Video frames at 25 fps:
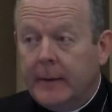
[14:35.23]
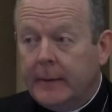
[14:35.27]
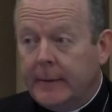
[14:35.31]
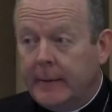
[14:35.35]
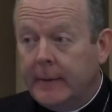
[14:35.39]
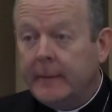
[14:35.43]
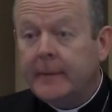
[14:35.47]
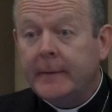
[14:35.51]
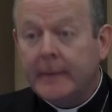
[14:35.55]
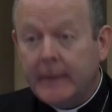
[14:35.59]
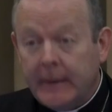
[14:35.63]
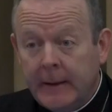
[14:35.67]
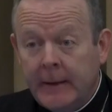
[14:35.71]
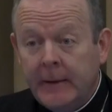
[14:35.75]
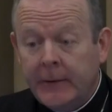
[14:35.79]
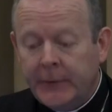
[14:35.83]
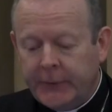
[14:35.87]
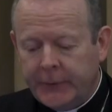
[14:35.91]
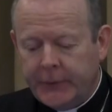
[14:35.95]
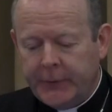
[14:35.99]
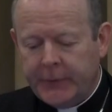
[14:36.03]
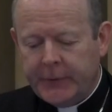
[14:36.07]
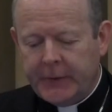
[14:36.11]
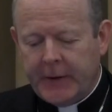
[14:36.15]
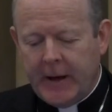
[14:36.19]
This
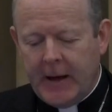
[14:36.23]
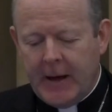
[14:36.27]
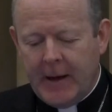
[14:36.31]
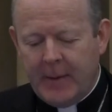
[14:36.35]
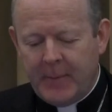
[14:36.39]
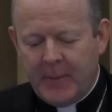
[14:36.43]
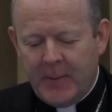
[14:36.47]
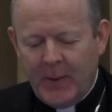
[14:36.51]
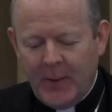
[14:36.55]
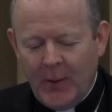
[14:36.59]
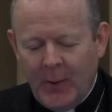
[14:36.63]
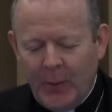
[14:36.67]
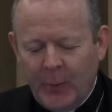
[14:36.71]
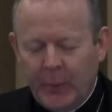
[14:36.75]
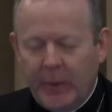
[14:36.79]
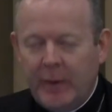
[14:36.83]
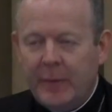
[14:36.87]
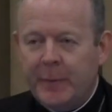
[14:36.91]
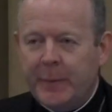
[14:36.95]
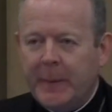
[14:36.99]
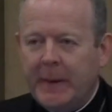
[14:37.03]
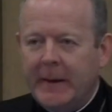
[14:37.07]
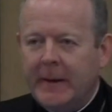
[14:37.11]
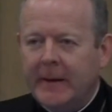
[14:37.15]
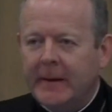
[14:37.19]
Easter time,
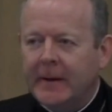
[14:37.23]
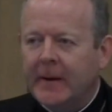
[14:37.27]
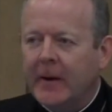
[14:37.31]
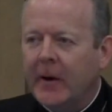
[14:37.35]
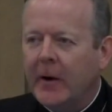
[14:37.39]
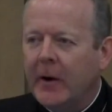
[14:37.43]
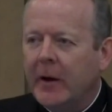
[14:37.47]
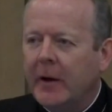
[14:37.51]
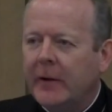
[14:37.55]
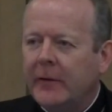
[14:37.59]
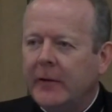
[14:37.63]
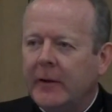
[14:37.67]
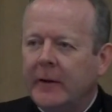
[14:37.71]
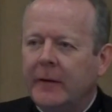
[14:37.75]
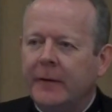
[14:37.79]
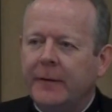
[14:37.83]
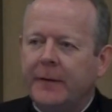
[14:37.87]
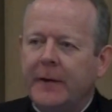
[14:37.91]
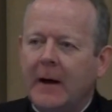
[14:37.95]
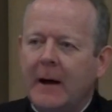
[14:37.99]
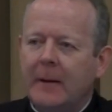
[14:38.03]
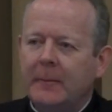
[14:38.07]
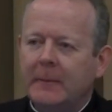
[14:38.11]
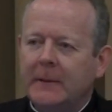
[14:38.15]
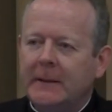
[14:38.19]
we've been encouraging
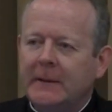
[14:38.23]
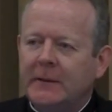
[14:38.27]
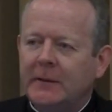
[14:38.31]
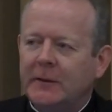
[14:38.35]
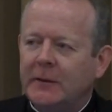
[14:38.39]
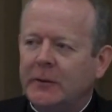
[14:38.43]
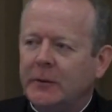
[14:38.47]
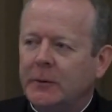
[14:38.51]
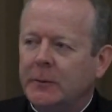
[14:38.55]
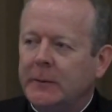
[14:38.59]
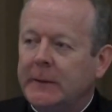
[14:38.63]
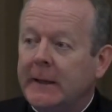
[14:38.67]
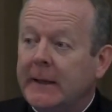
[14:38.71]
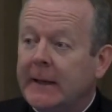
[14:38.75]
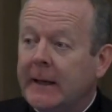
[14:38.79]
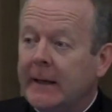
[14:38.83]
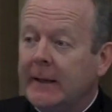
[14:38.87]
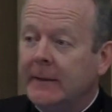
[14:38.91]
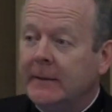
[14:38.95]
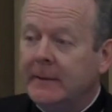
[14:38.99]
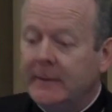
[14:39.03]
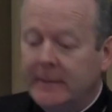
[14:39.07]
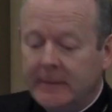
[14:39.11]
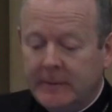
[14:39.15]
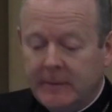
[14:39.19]
families to
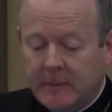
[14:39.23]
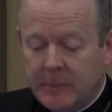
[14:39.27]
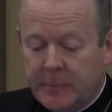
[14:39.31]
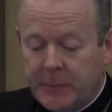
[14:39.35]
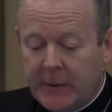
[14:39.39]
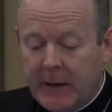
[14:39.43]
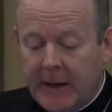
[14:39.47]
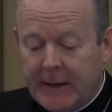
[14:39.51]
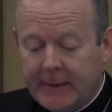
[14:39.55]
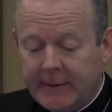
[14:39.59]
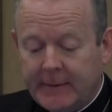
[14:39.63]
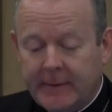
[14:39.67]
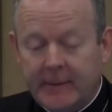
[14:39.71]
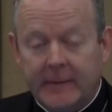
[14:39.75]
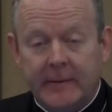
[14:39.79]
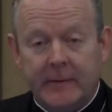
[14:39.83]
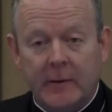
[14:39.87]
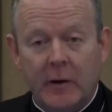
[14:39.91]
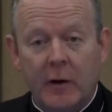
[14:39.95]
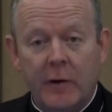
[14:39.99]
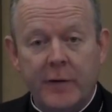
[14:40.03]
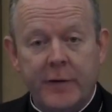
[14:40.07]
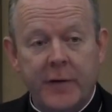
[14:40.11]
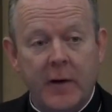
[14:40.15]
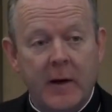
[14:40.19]
rekindle the practice
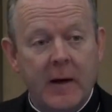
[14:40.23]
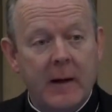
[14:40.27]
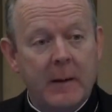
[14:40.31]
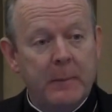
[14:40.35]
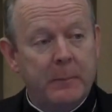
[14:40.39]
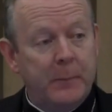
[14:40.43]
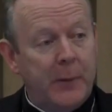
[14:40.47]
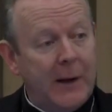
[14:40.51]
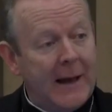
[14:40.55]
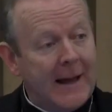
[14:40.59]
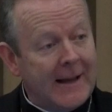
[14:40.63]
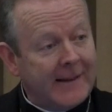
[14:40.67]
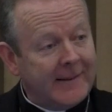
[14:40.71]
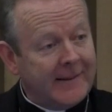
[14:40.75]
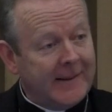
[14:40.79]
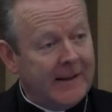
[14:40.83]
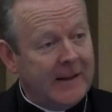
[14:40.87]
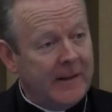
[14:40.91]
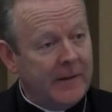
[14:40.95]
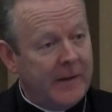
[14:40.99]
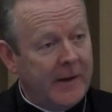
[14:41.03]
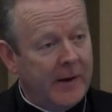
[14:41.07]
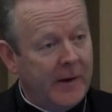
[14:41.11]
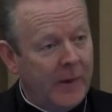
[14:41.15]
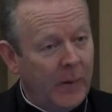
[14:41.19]
of
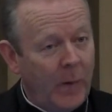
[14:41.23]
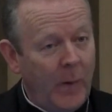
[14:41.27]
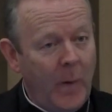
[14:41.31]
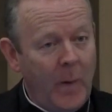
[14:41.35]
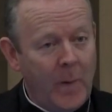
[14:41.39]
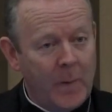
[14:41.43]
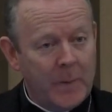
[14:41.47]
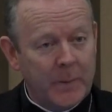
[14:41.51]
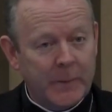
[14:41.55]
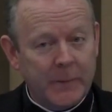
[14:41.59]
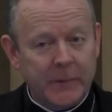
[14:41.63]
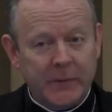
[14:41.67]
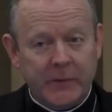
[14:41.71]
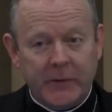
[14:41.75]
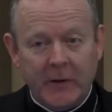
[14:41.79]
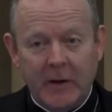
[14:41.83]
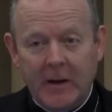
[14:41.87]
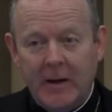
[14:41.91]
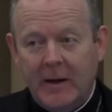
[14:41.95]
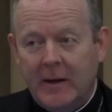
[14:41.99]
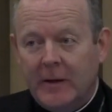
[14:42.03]
blessing their homes,